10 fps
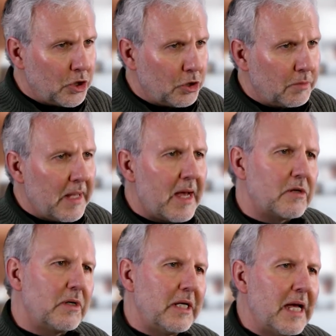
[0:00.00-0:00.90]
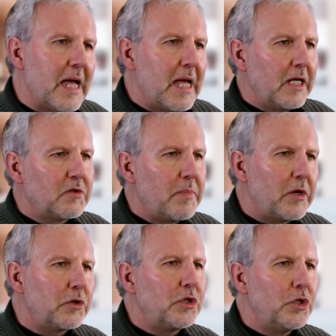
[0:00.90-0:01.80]
to your battery, it's
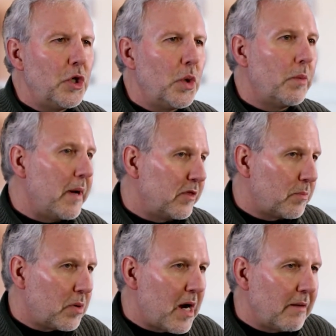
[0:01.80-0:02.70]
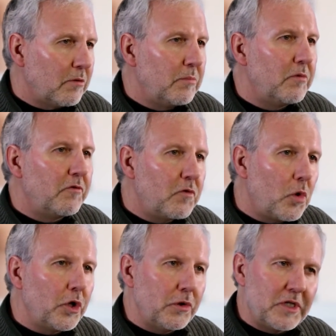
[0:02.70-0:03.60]
better to know about the problem before you